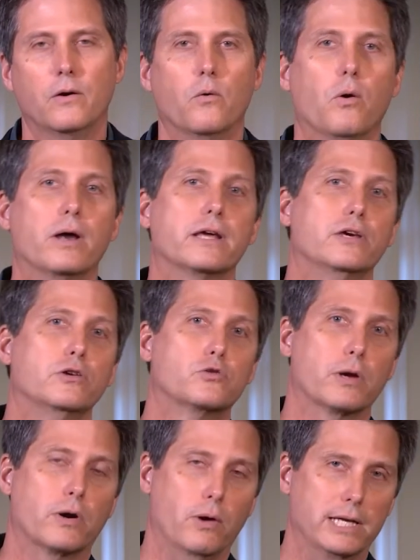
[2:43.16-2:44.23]
What a huge
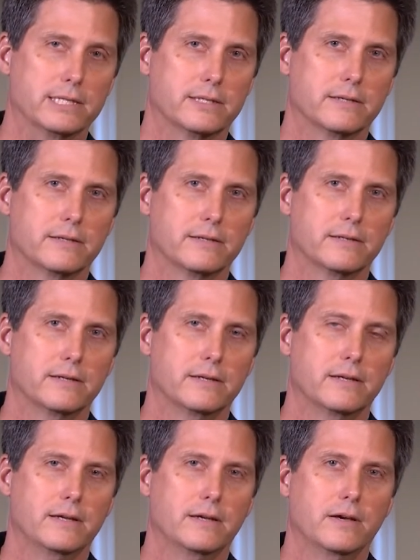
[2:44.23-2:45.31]
request.
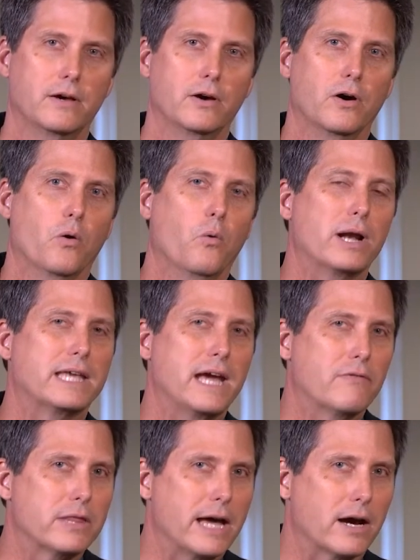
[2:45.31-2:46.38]
What
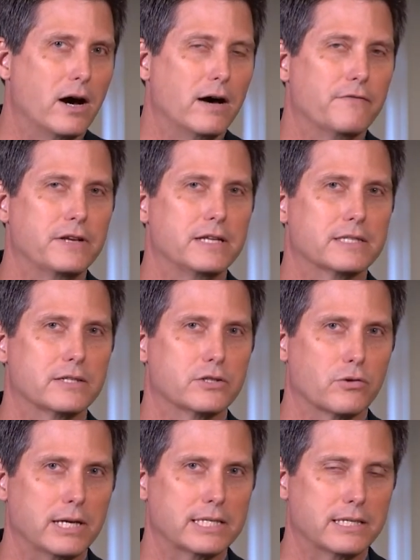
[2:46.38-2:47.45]
gave her that confidence and
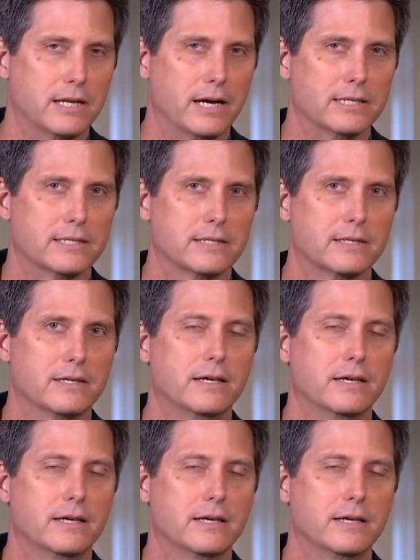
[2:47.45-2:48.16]
trust in us?